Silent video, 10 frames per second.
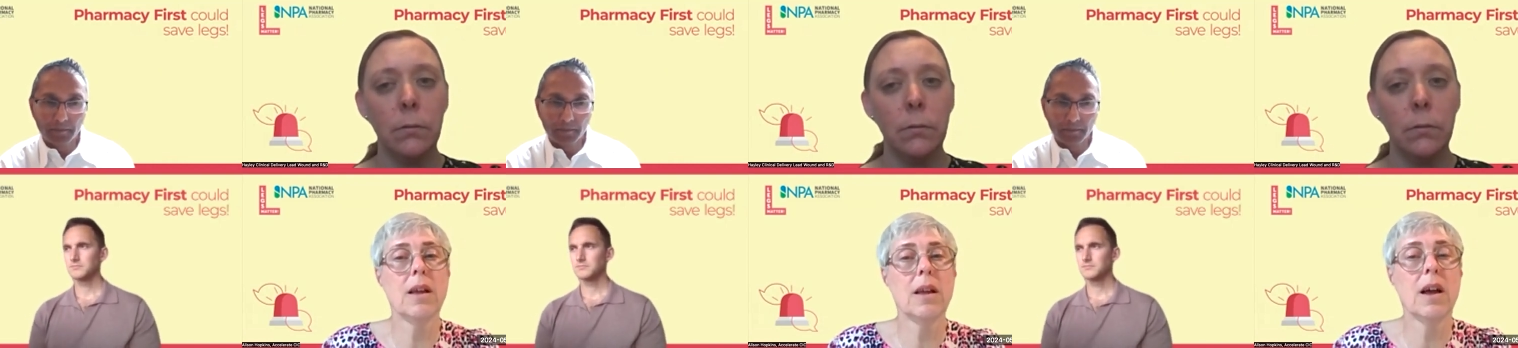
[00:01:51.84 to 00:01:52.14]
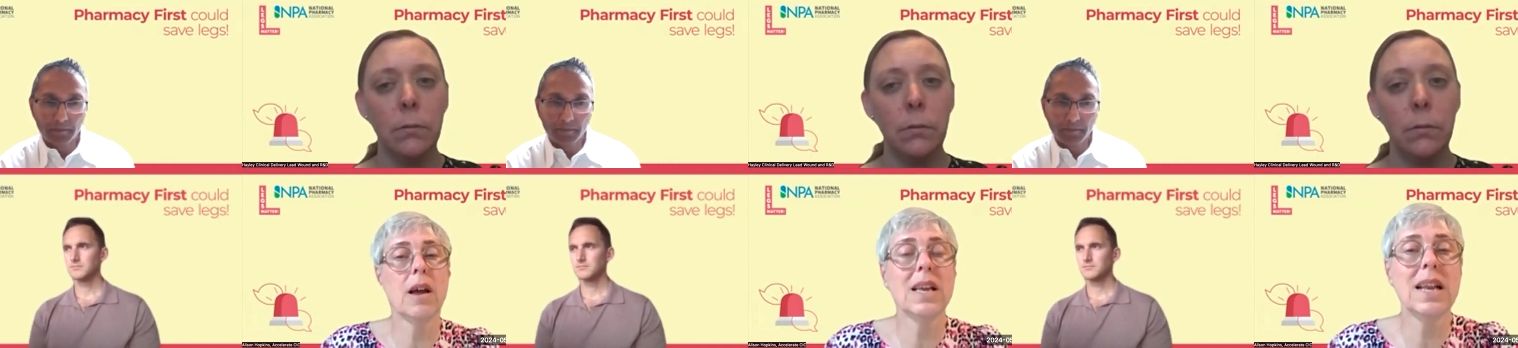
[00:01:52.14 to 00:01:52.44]

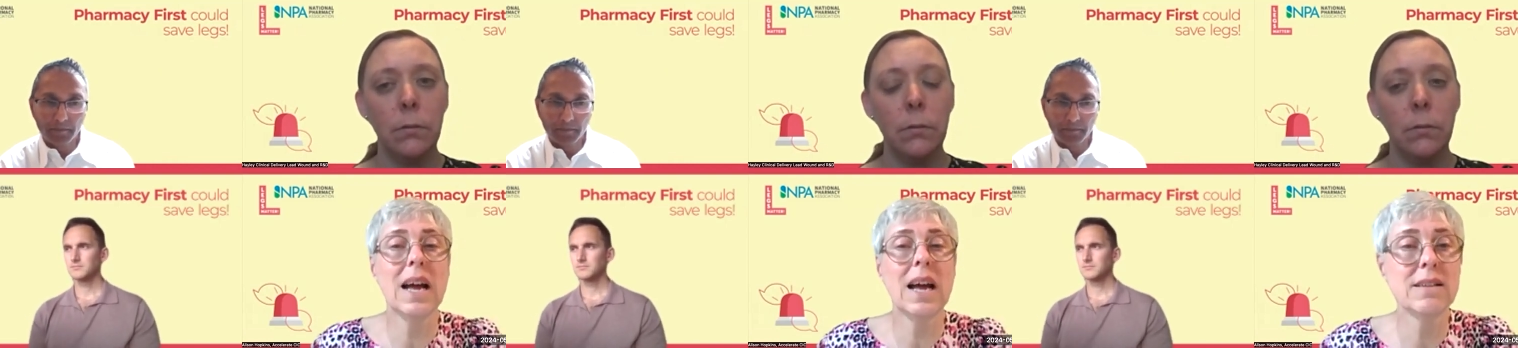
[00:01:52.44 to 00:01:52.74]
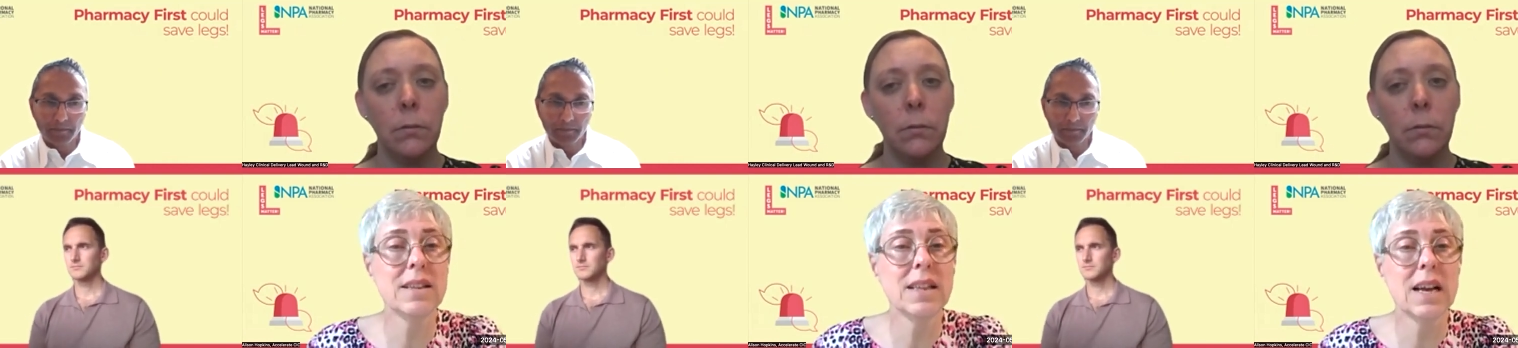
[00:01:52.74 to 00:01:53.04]
Speaker 1: I can
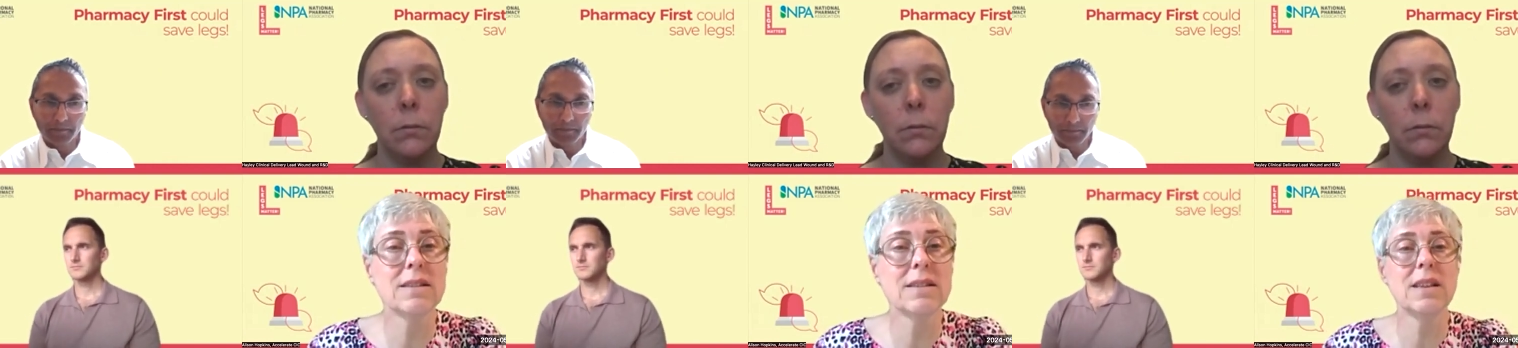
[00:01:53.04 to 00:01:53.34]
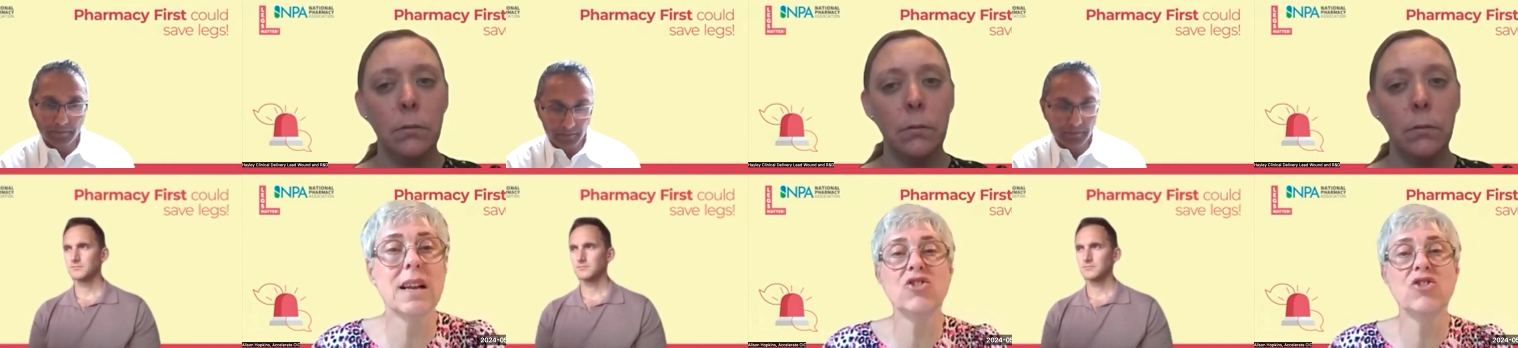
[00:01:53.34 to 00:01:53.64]
add to that,
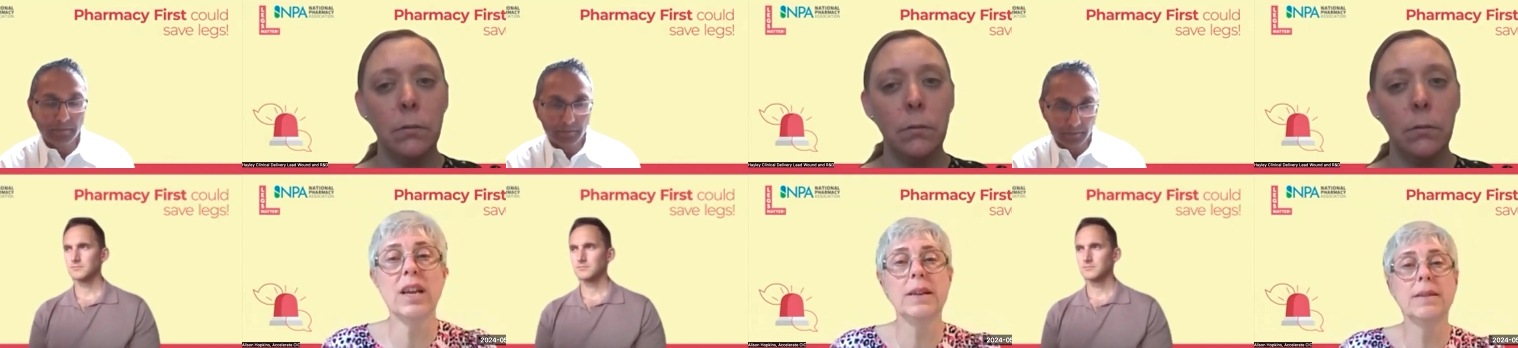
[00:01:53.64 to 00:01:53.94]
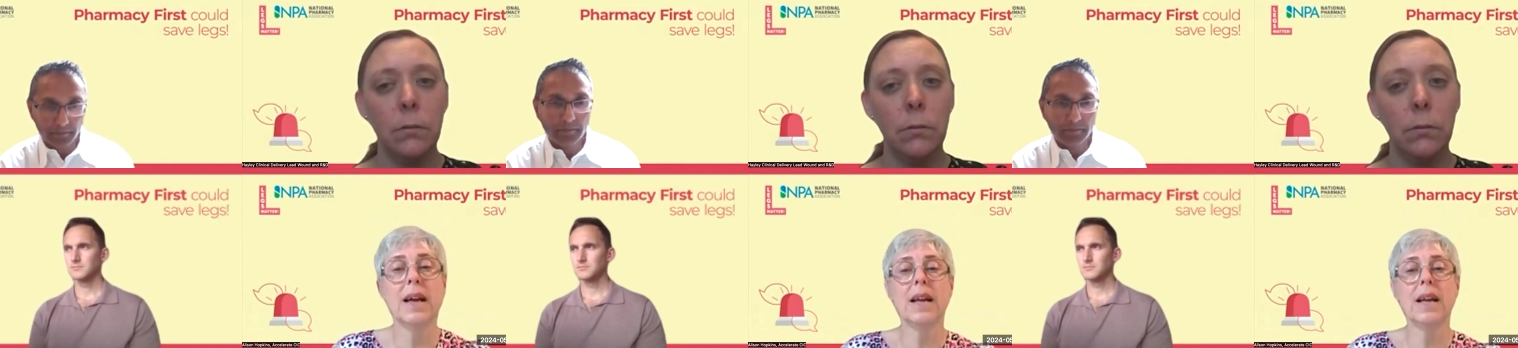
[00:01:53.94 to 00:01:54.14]
Sanjay,